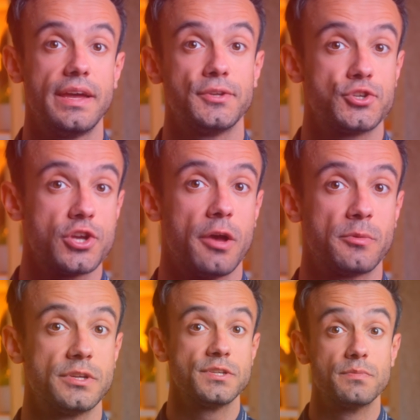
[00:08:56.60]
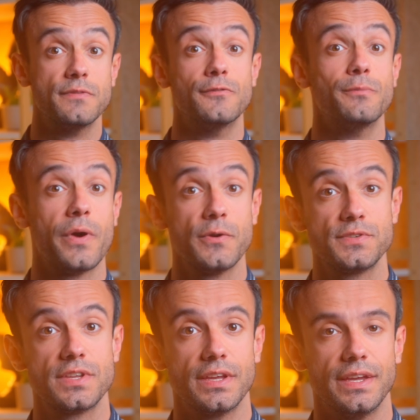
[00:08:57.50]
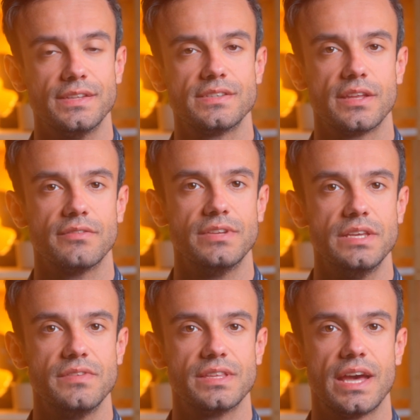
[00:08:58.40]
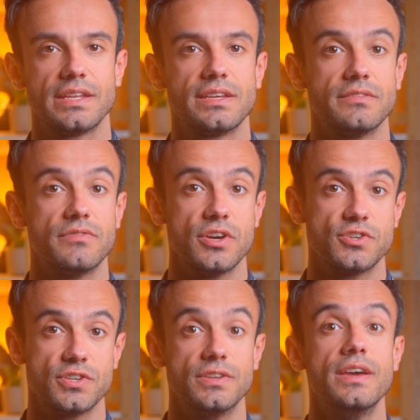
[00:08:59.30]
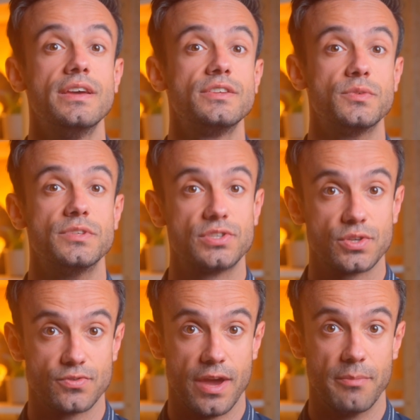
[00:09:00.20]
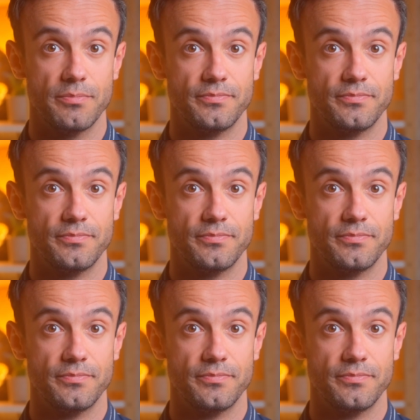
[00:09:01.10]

and sharpness before posting instead of leaving that conversion to Instagram.